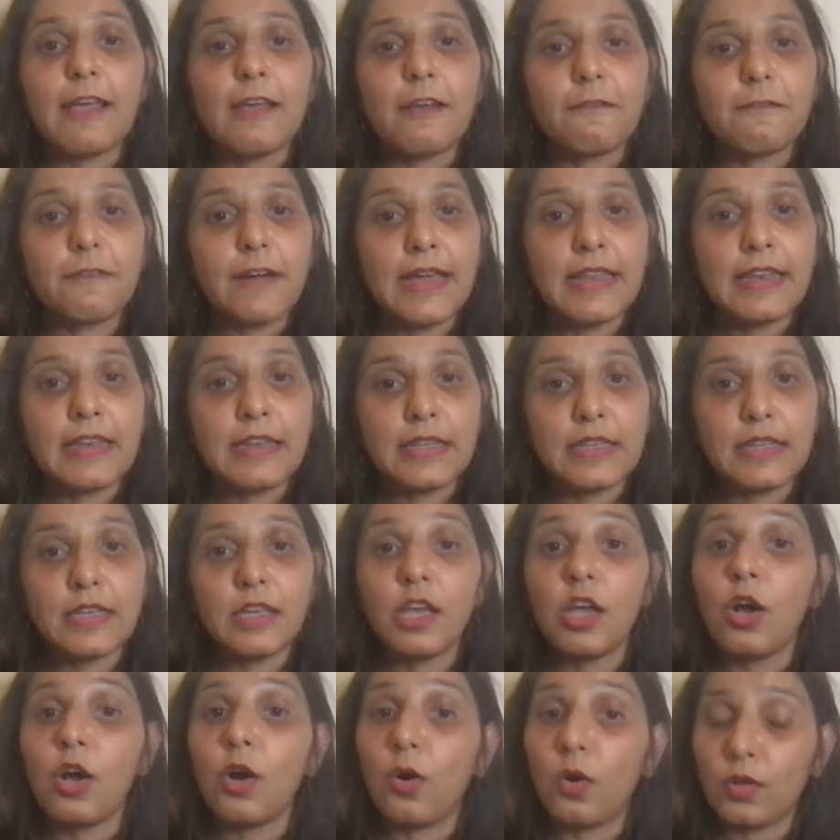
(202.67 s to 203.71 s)
Finally,
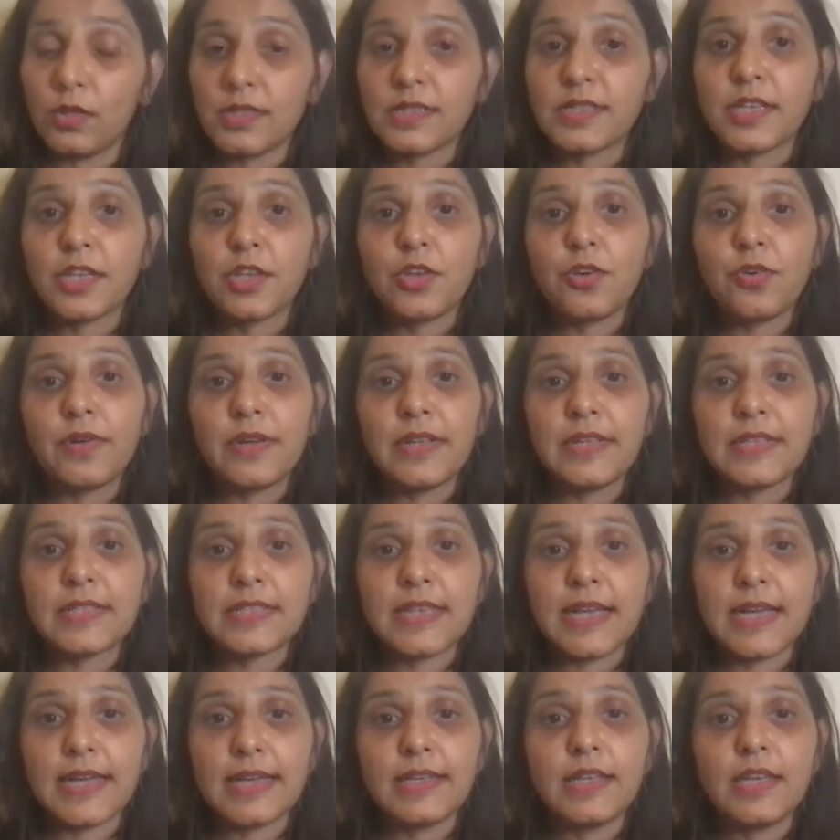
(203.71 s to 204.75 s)
on the security
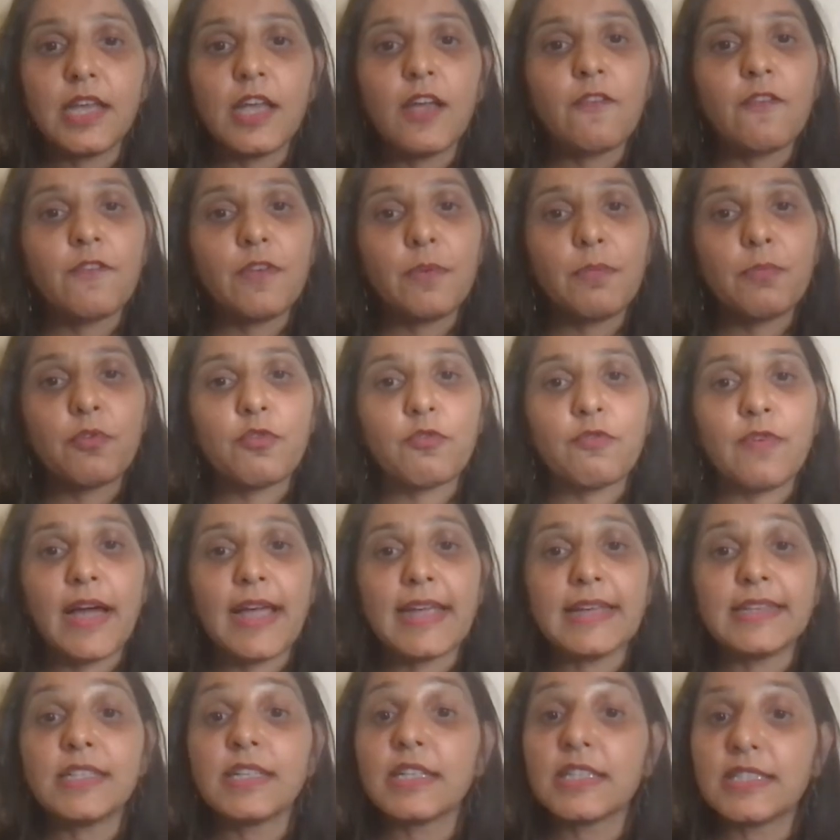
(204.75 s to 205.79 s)
side, we
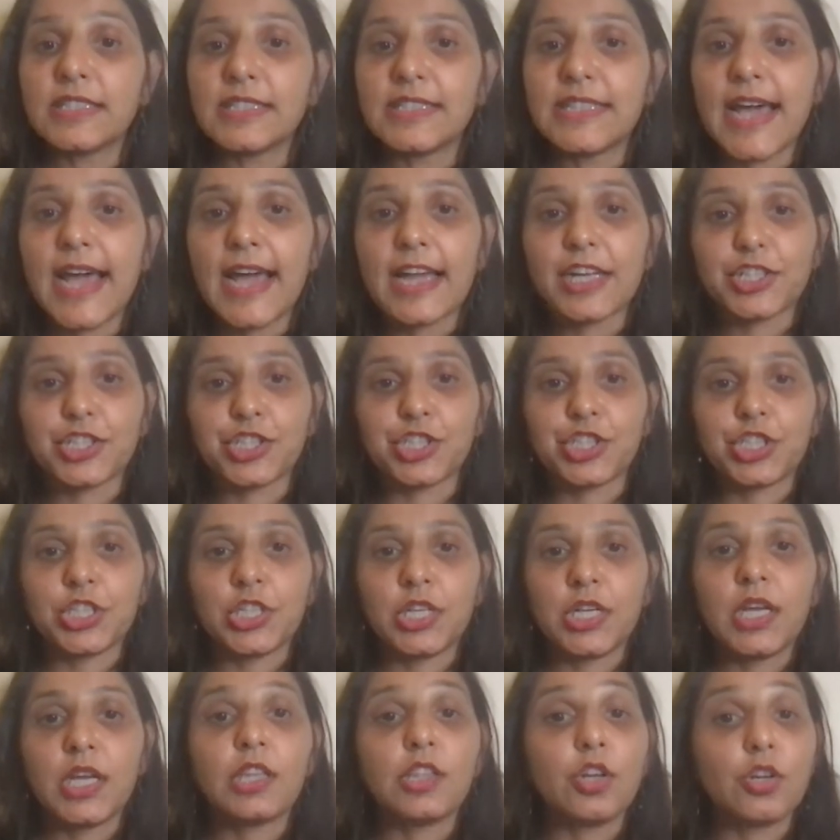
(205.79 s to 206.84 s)
provide Dash,
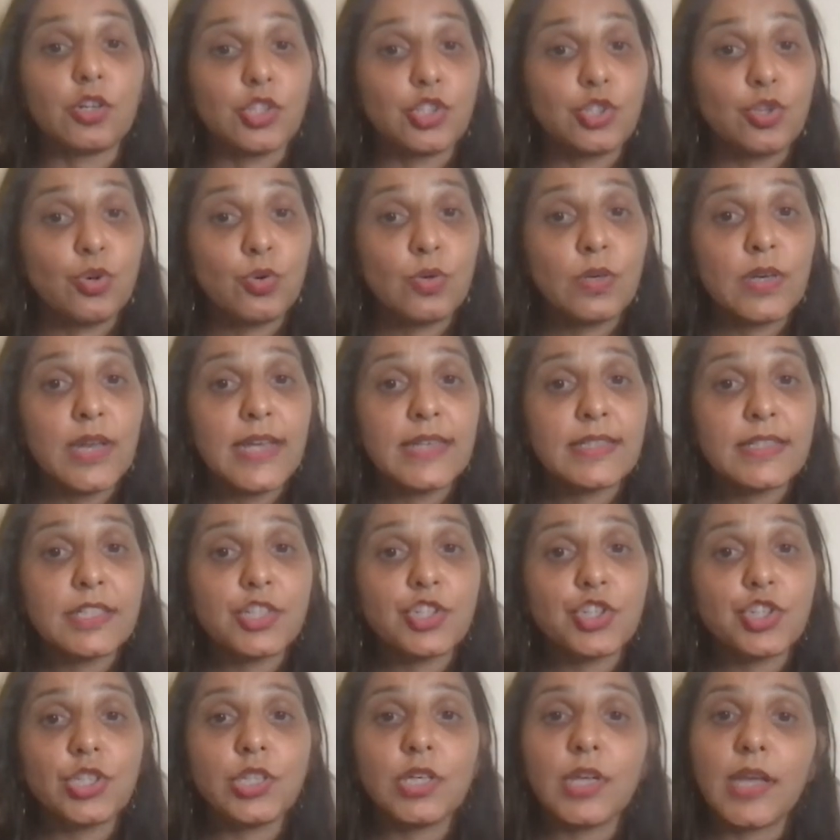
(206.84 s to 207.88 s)
the
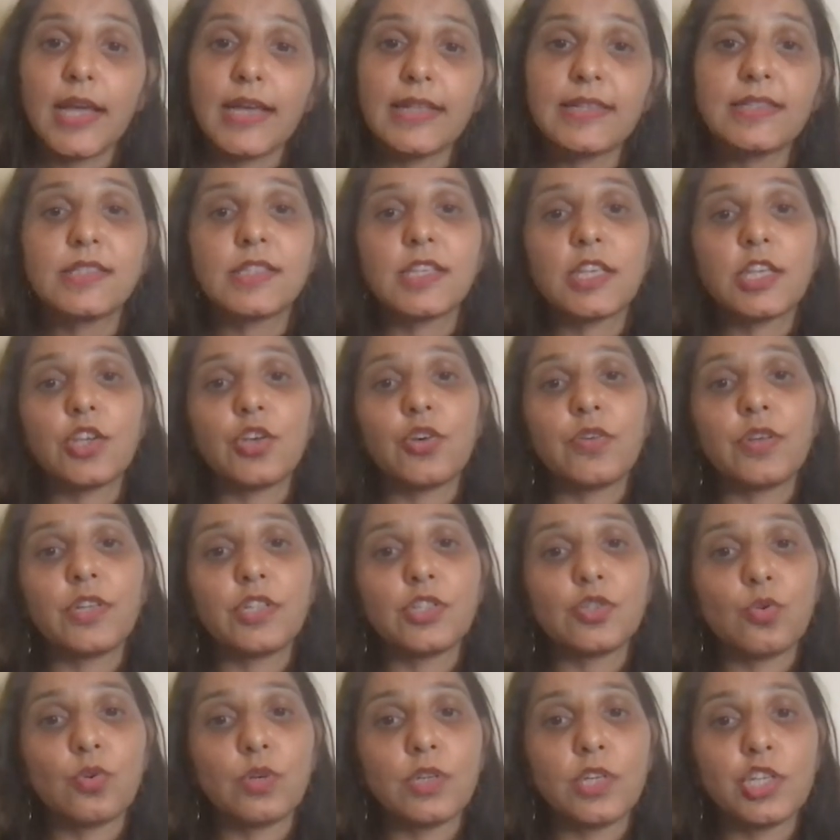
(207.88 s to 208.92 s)
tokenization and security
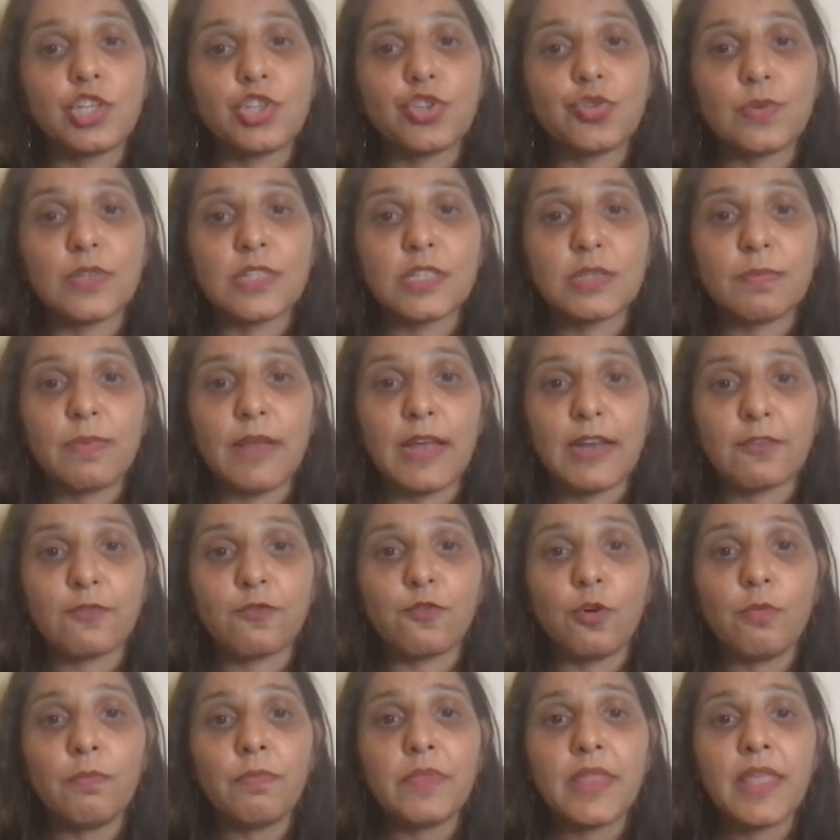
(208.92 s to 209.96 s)
token issuance
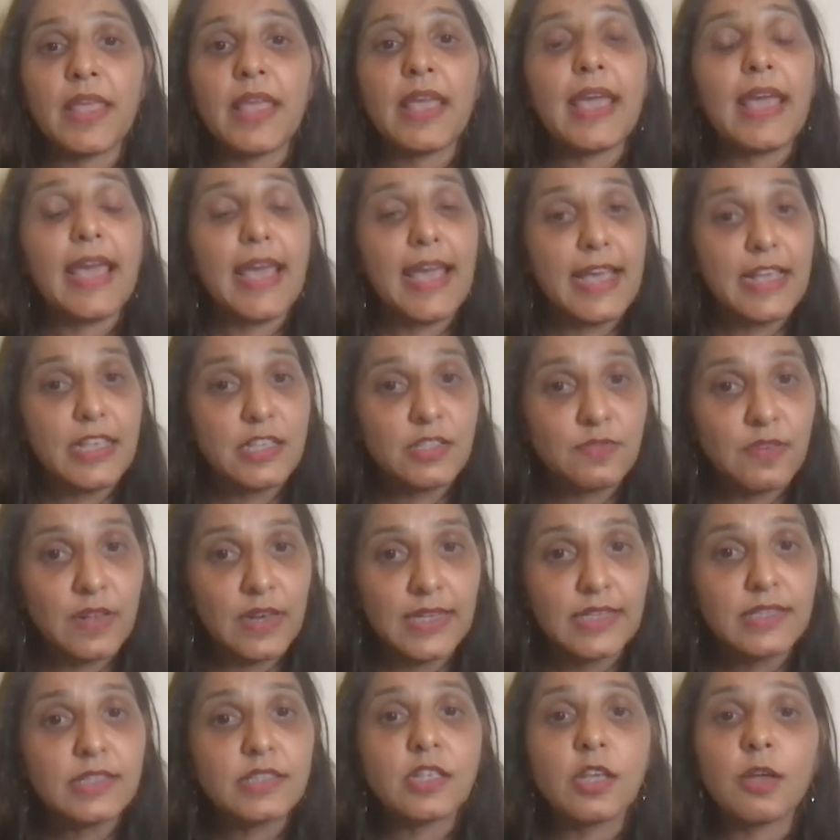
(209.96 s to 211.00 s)
platform, as well
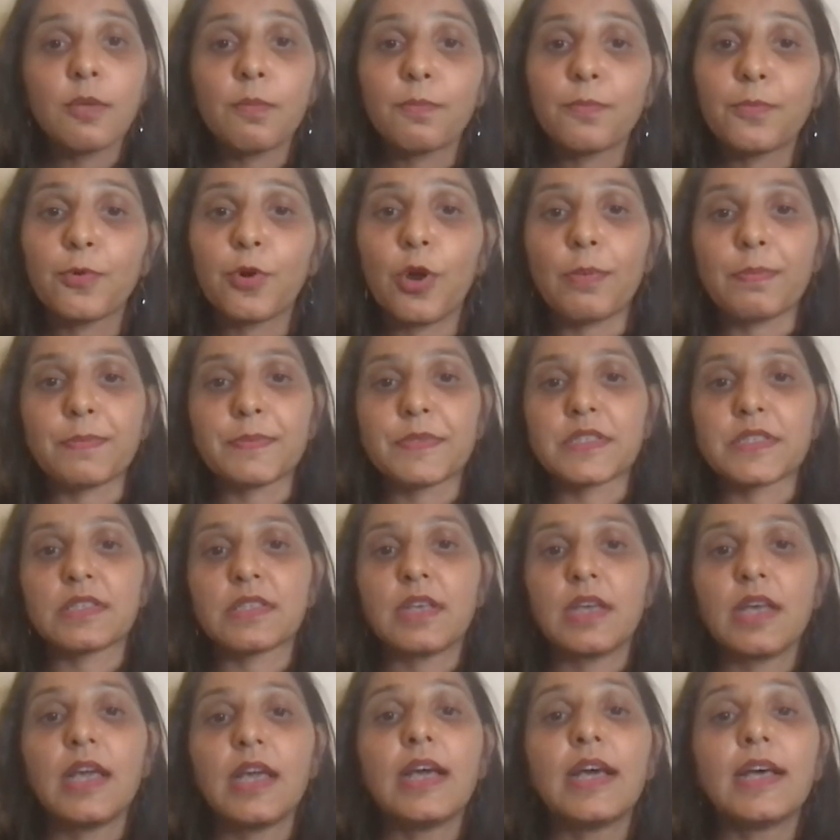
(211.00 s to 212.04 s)
as Props,
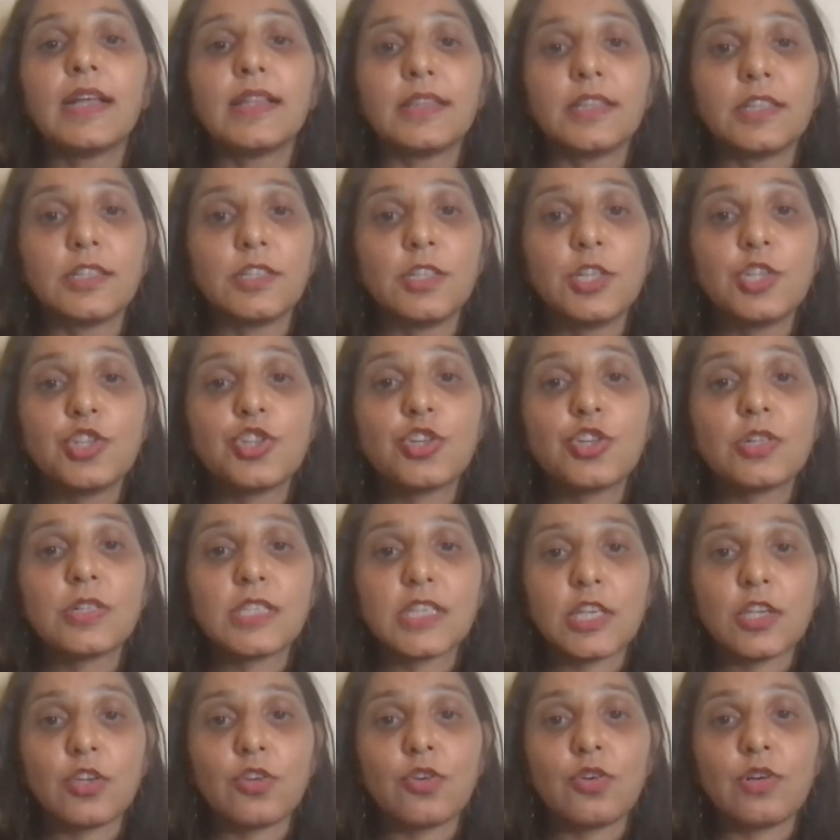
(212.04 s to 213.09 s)
the digital
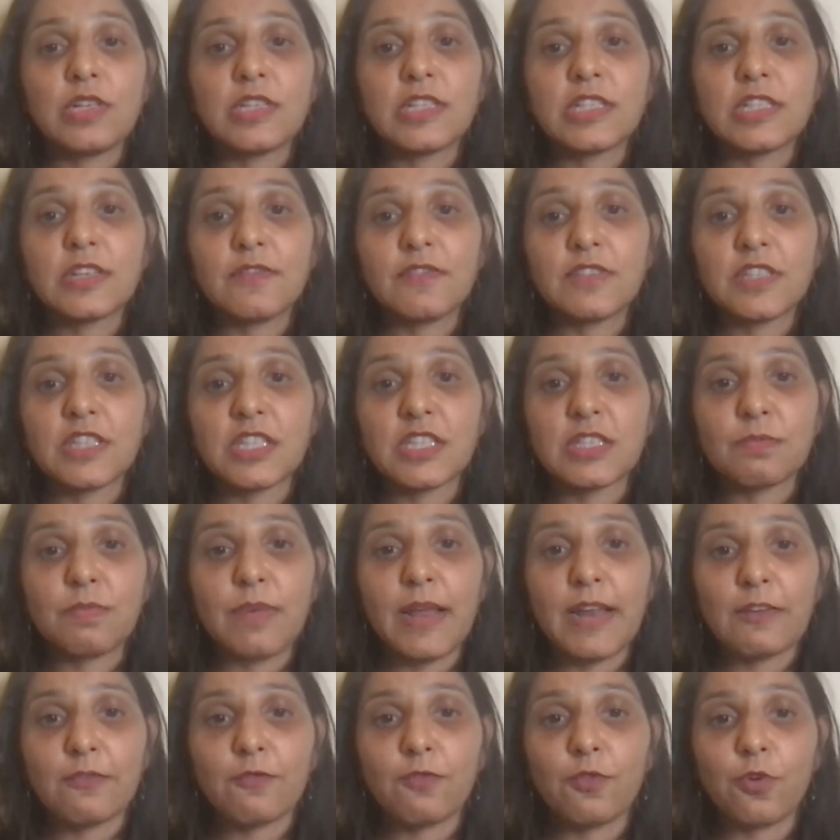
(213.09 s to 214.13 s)
security services
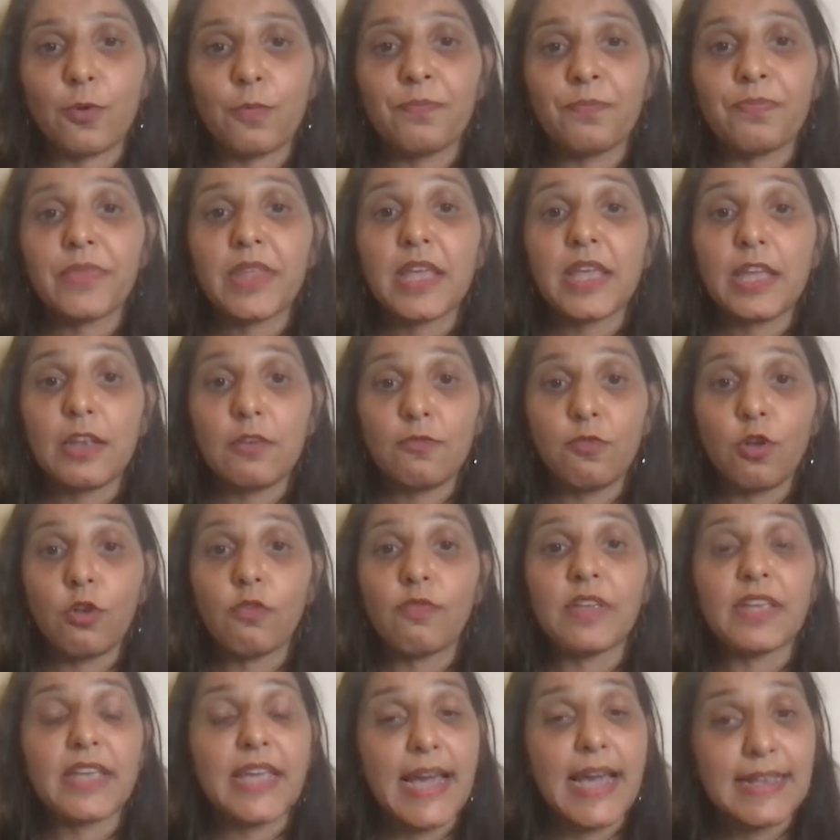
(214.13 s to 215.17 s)
platform
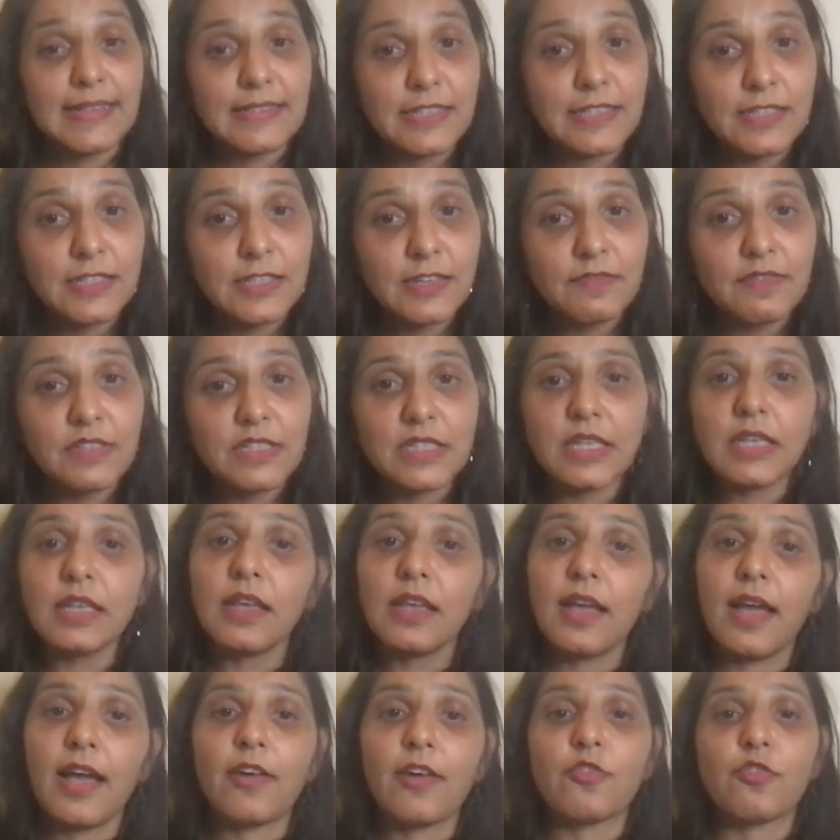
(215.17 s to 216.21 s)
involving asset servicing
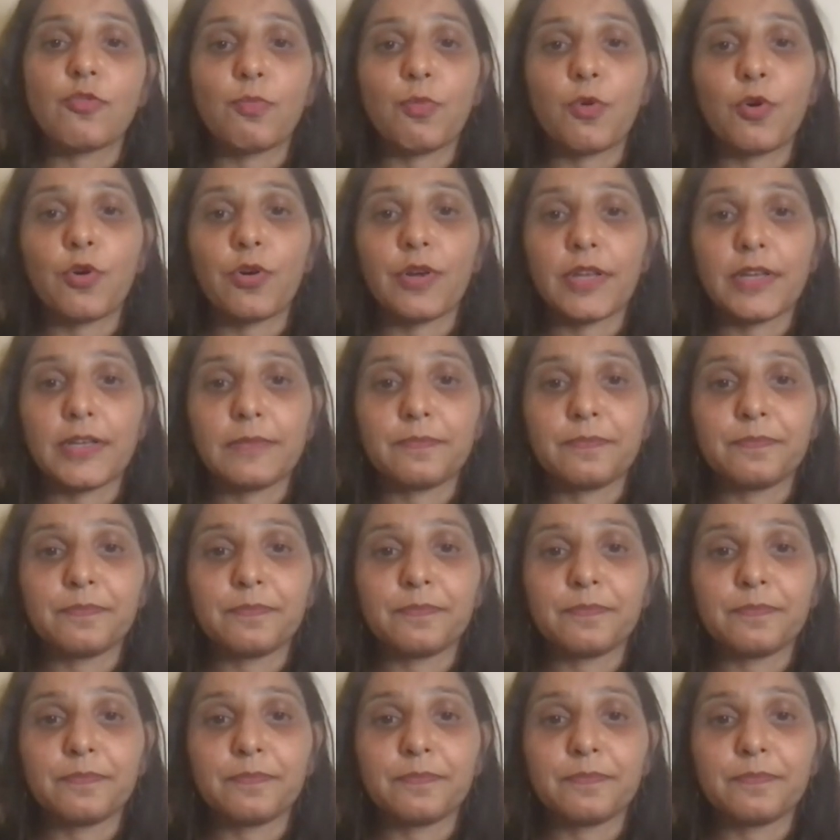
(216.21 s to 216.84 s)
and reporting.